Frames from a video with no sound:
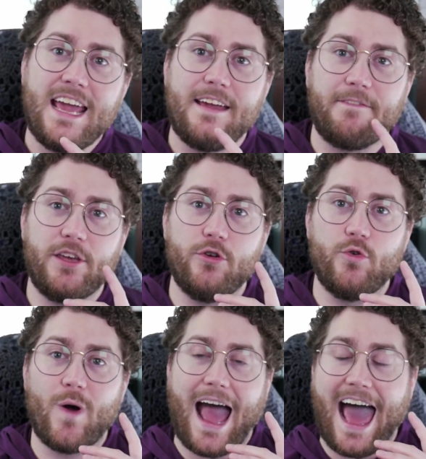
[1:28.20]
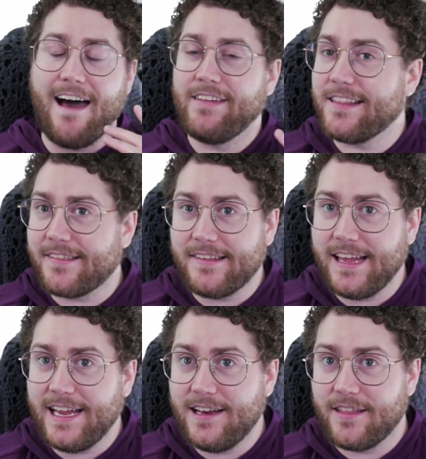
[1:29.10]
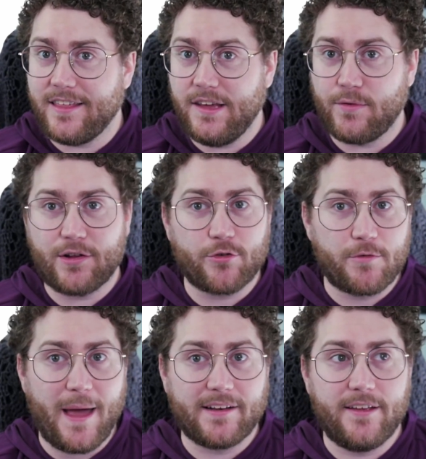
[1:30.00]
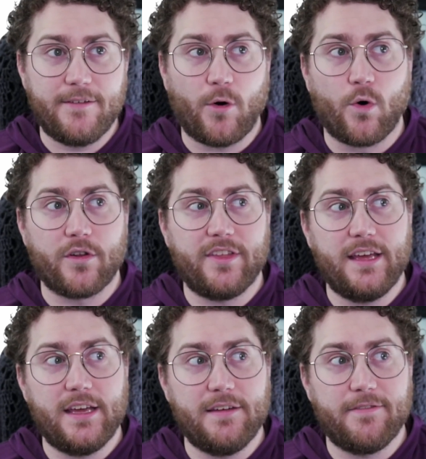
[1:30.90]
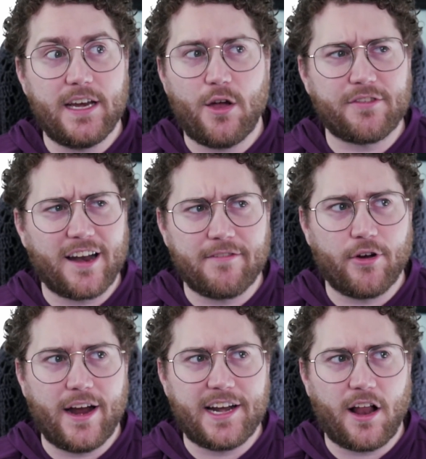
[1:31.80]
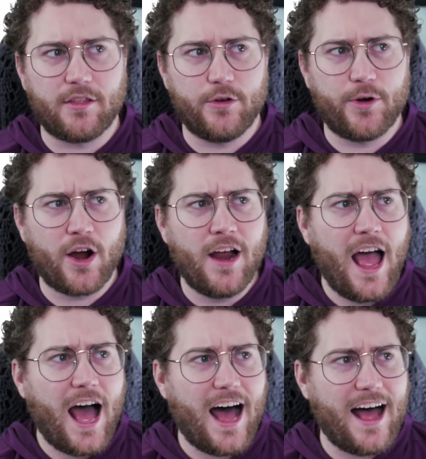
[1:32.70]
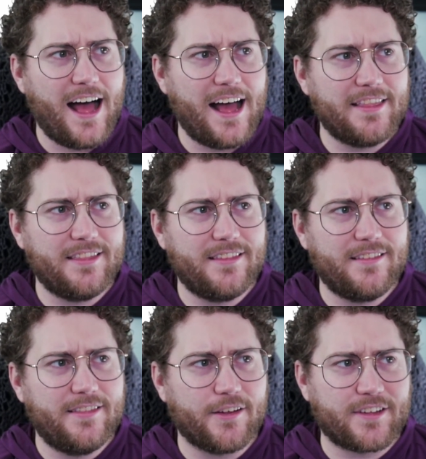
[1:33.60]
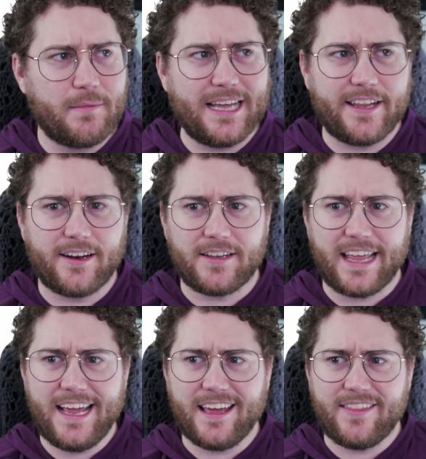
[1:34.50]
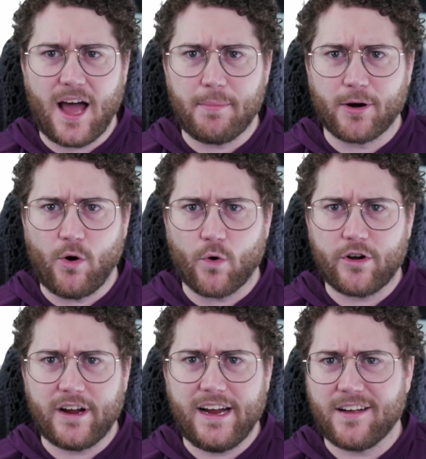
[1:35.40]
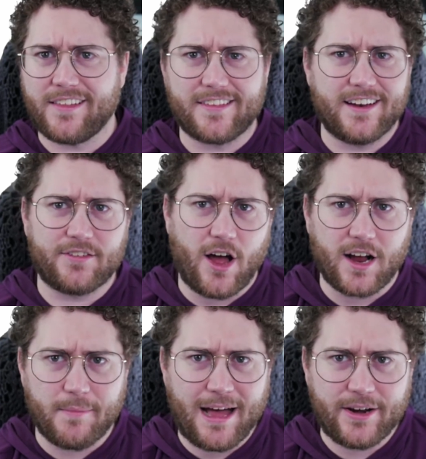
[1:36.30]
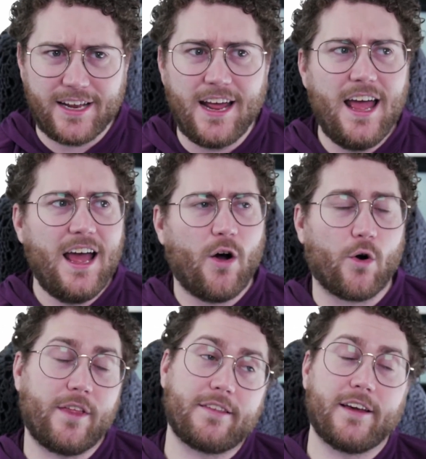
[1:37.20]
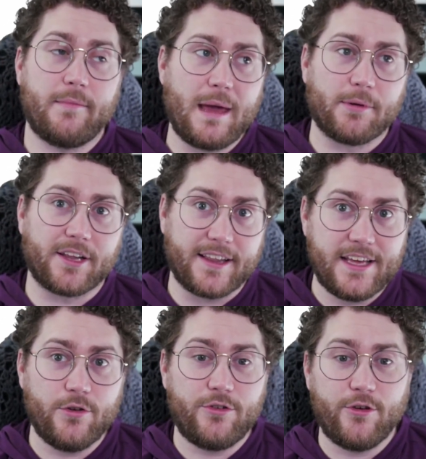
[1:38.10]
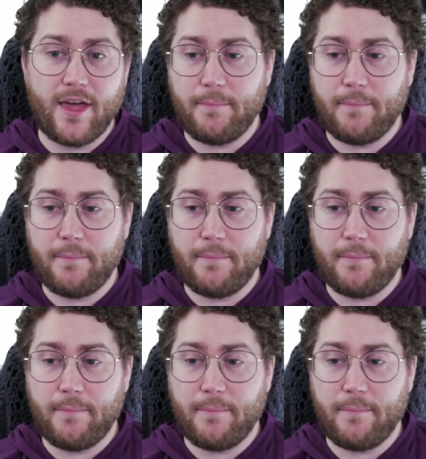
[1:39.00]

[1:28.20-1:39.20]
If you haven't seen the retrospective or the videos that I've created on Lunar, there's going to be a little link in the upper corner here that's going to talk about it, or that's going to be able to link you to them.